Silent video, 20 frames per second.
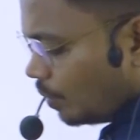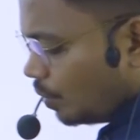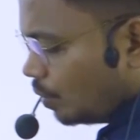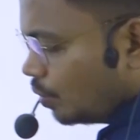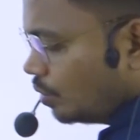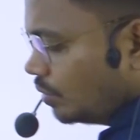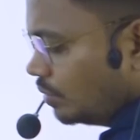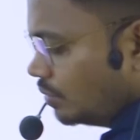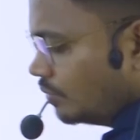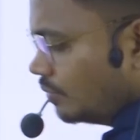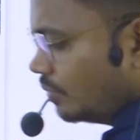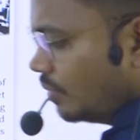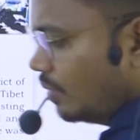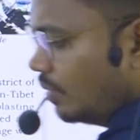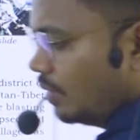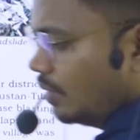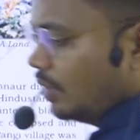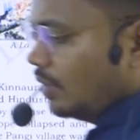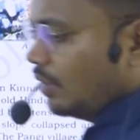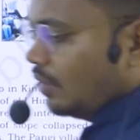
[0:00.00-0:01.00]
to do?
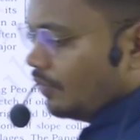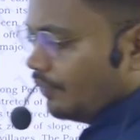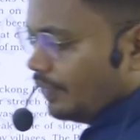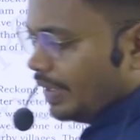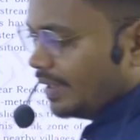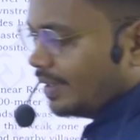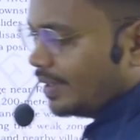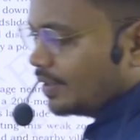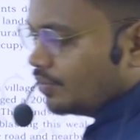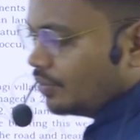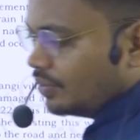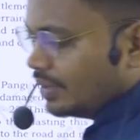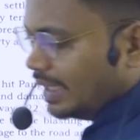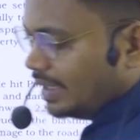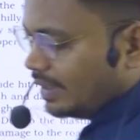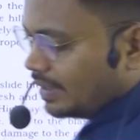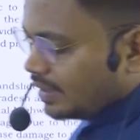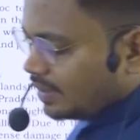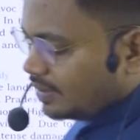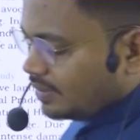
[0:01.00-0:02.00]
We understood
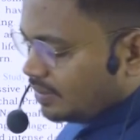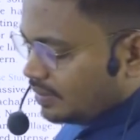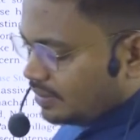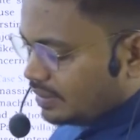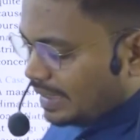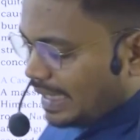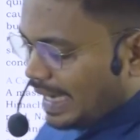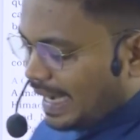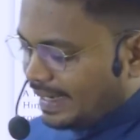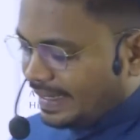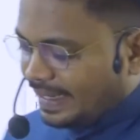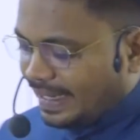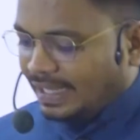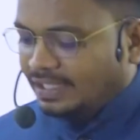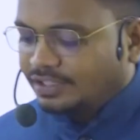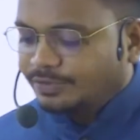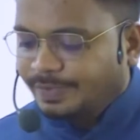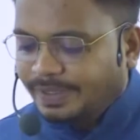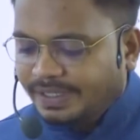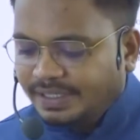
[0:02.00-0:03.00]
that the land
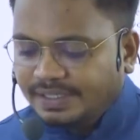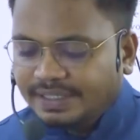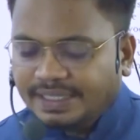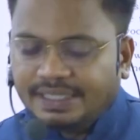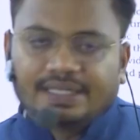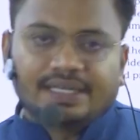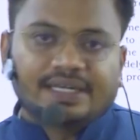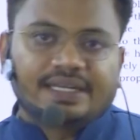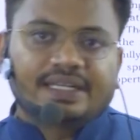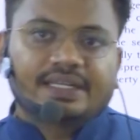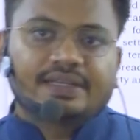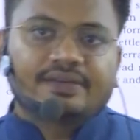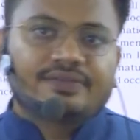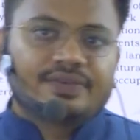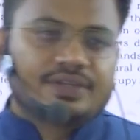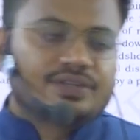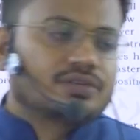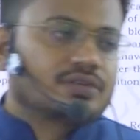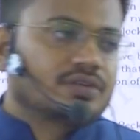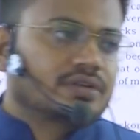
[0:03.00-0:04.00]
has been degrading.
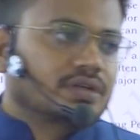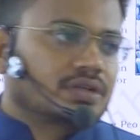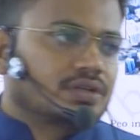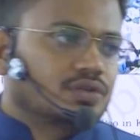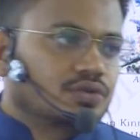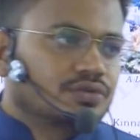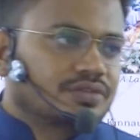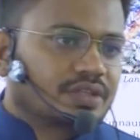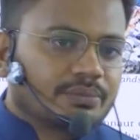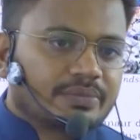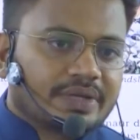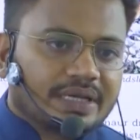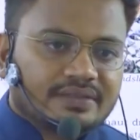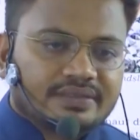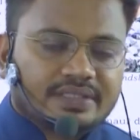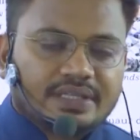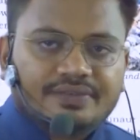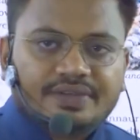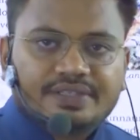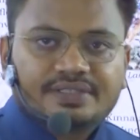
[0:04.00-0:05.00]
We should do some
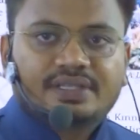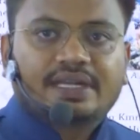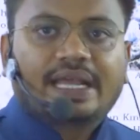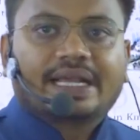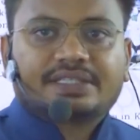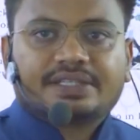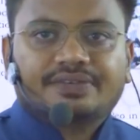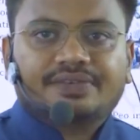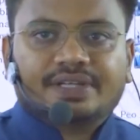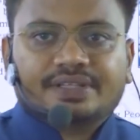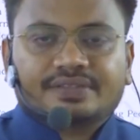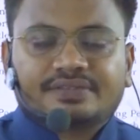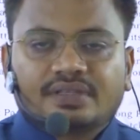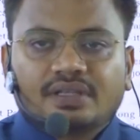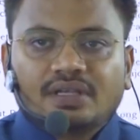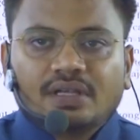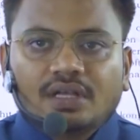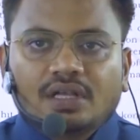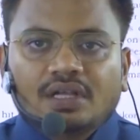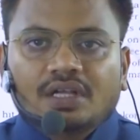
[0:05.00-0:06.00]
conservation activities.
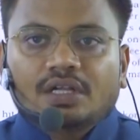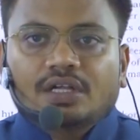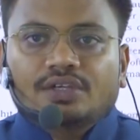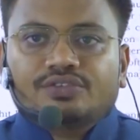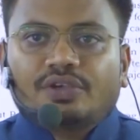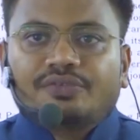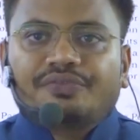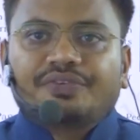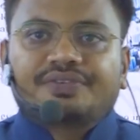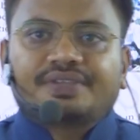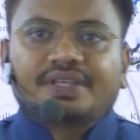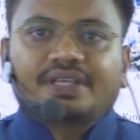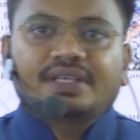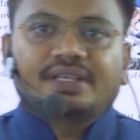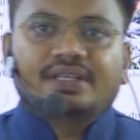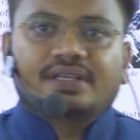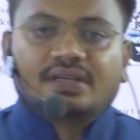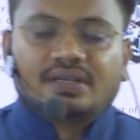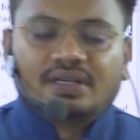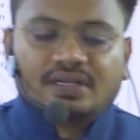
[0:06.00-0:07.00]
So if you
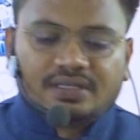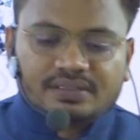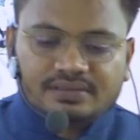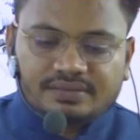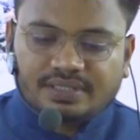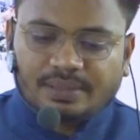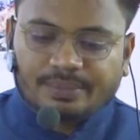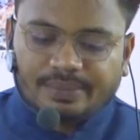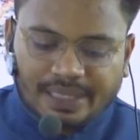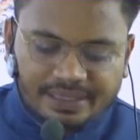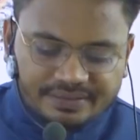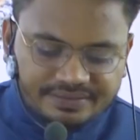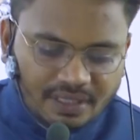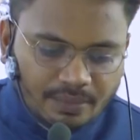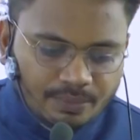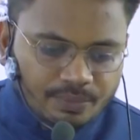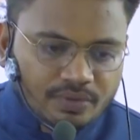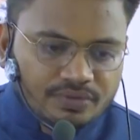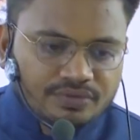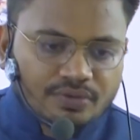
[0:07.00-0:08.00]
see some
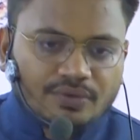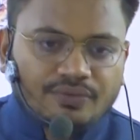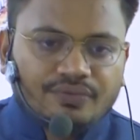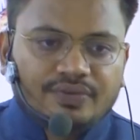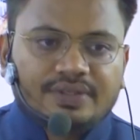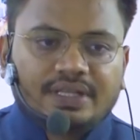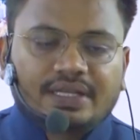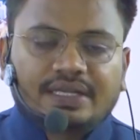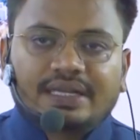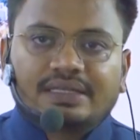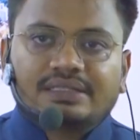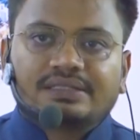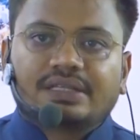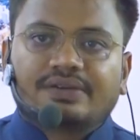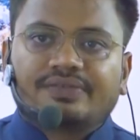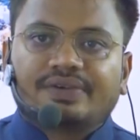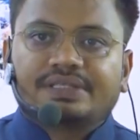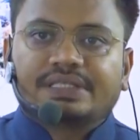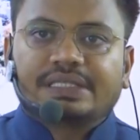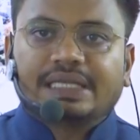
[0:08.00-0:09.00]
examples of the
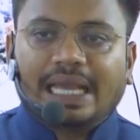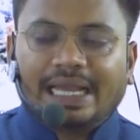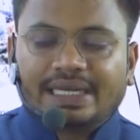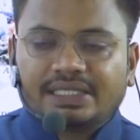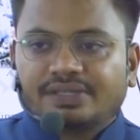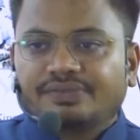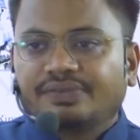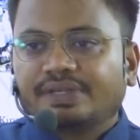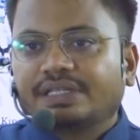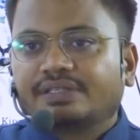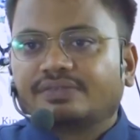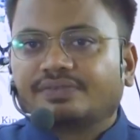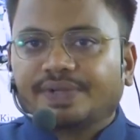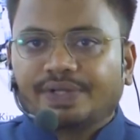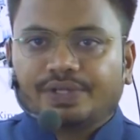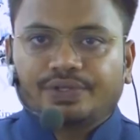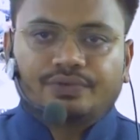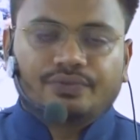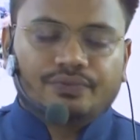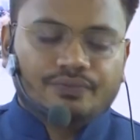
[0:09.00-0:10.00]
conservation activities
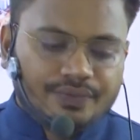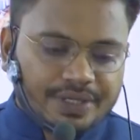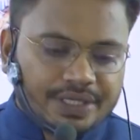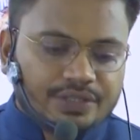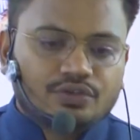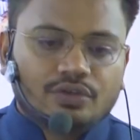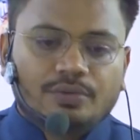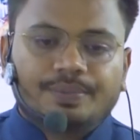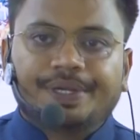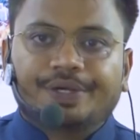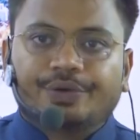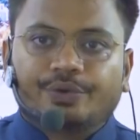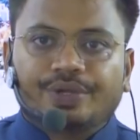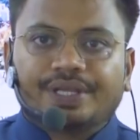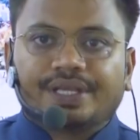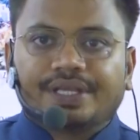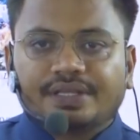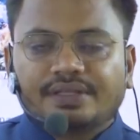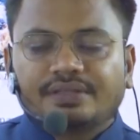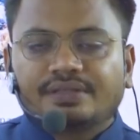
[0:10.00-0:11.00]
which we should be
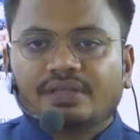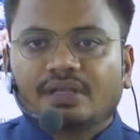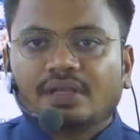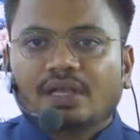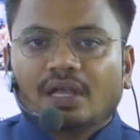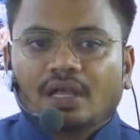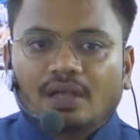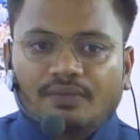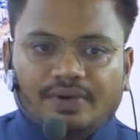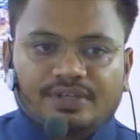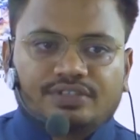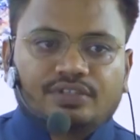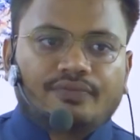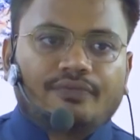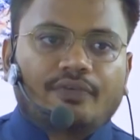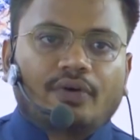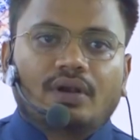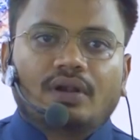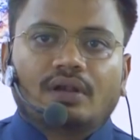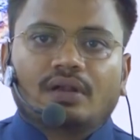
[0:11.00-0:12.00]
doing is, first
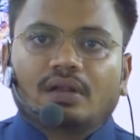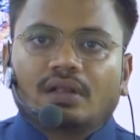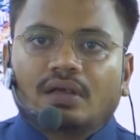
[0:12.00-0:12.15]
of all,